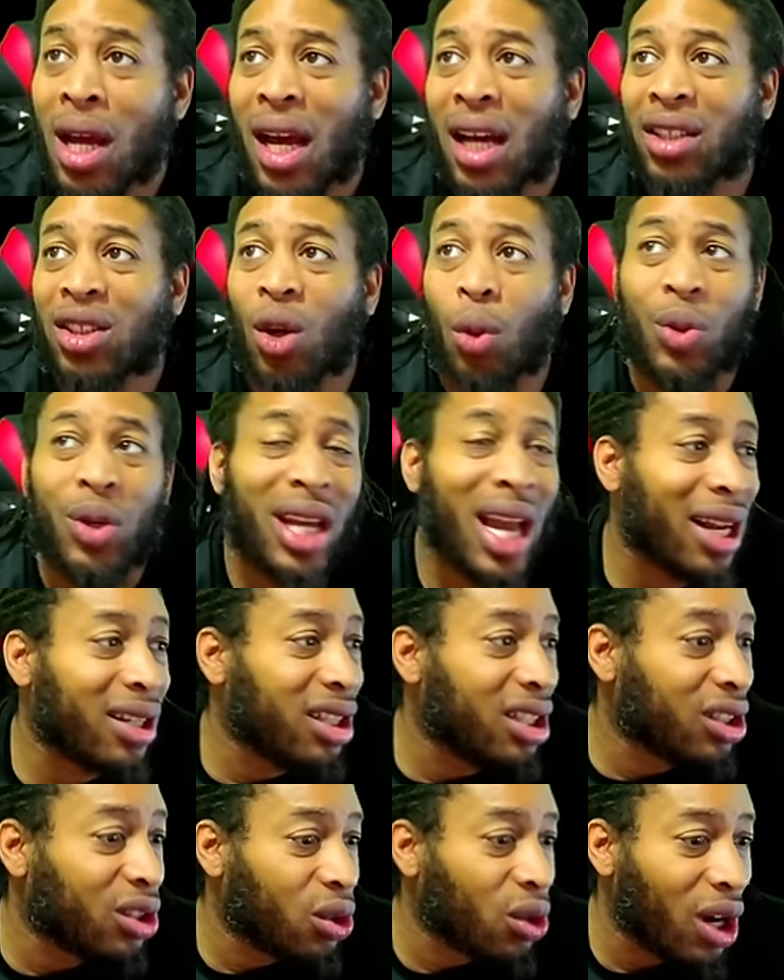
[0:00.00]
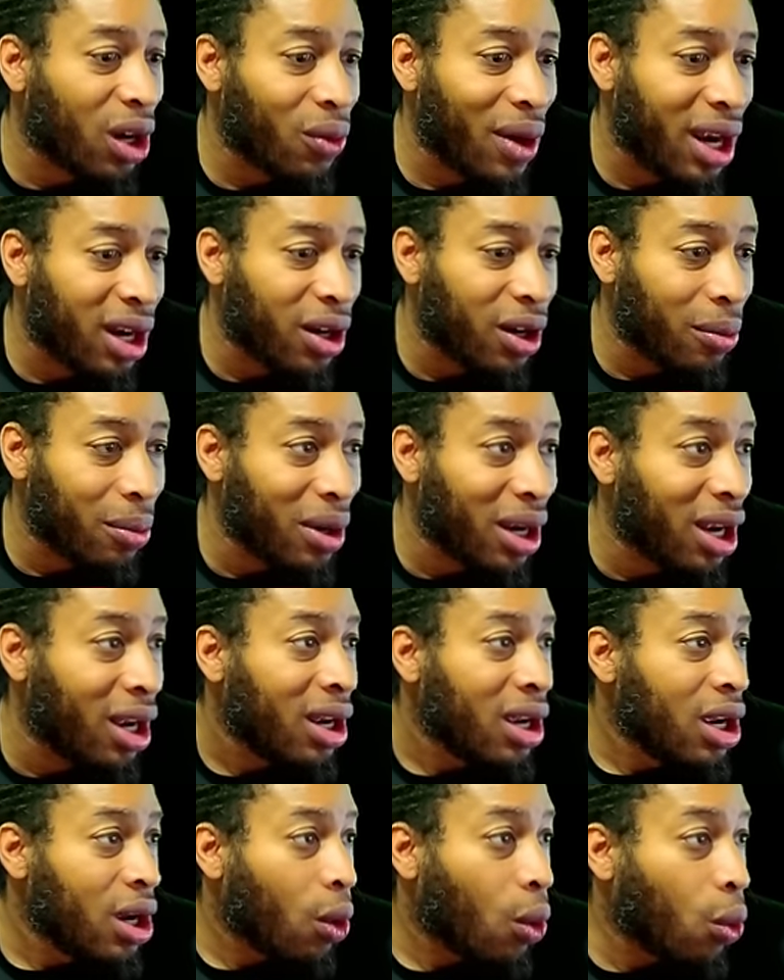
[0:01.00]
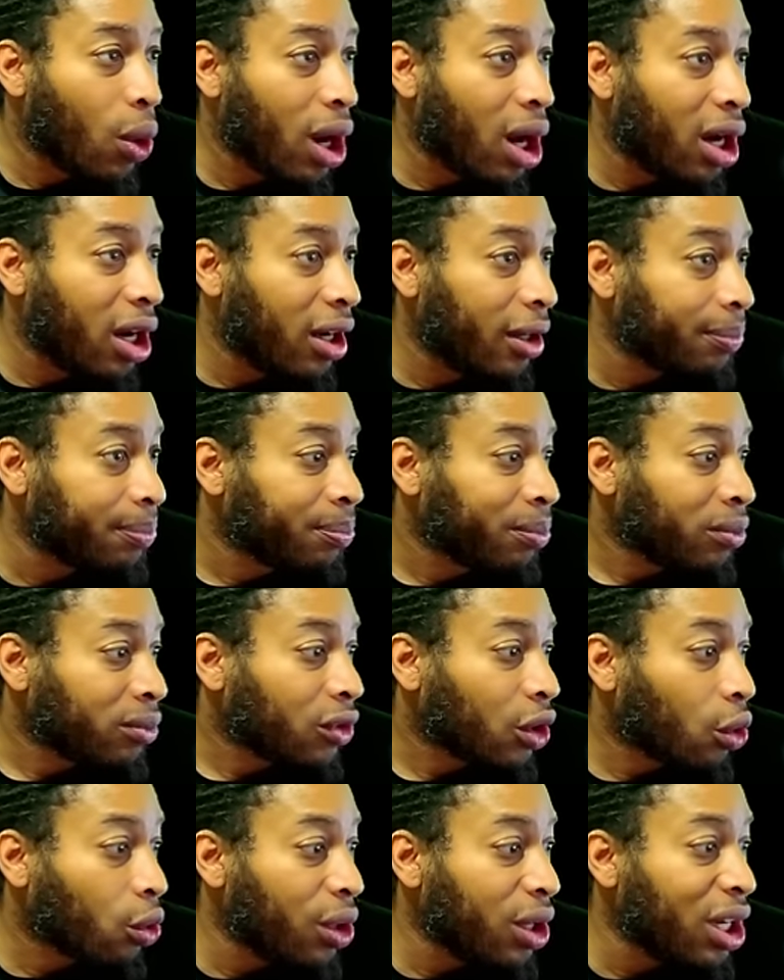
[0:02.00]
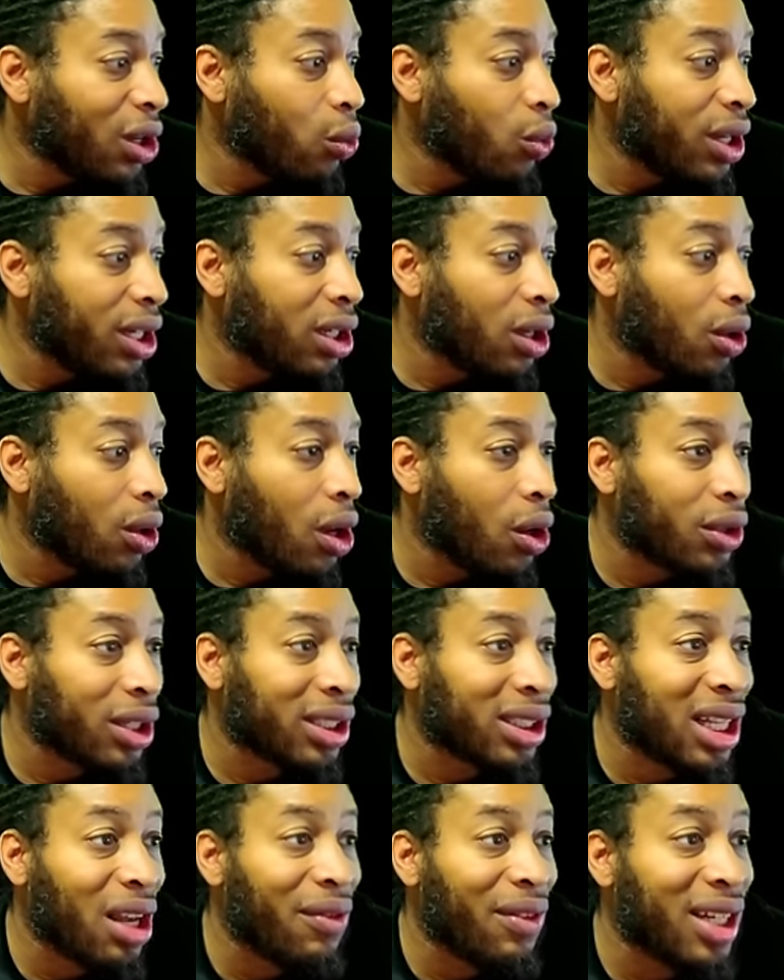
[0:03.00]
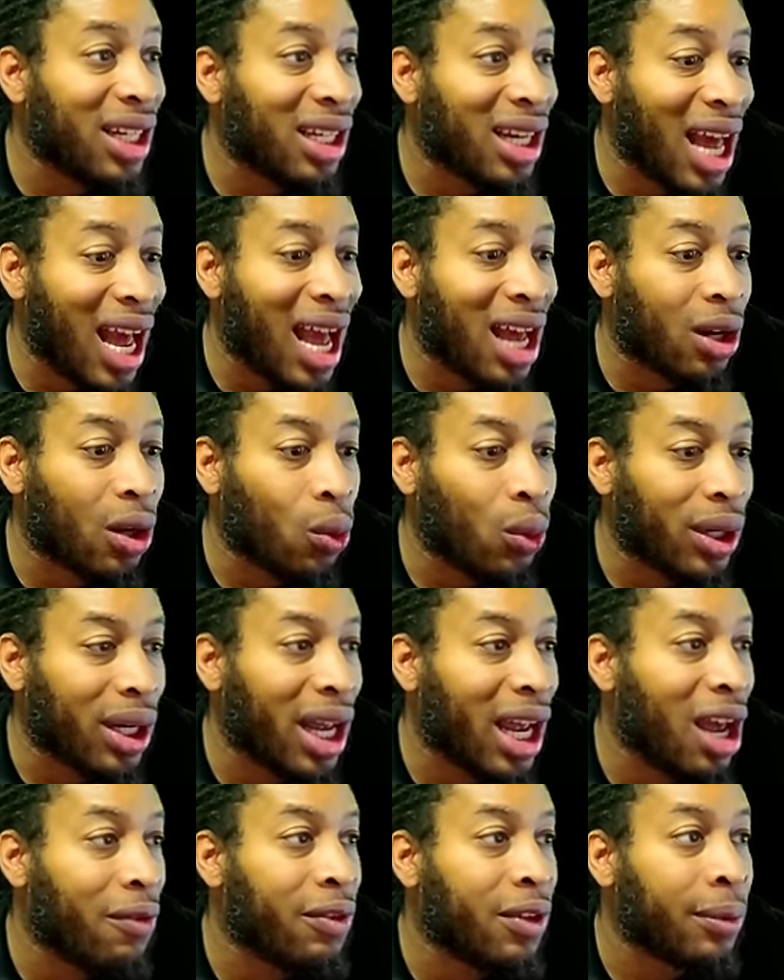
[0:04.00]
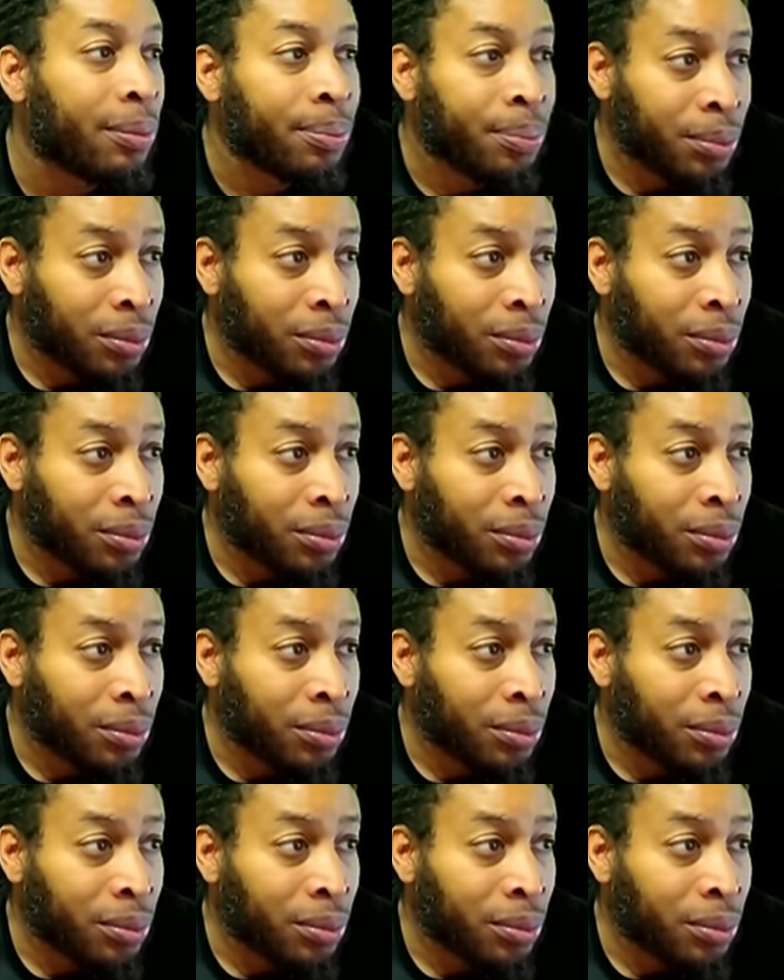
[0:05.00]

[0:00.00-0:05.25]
And so we got this joint right here, man, where um green window on the seventy-nine or what have you,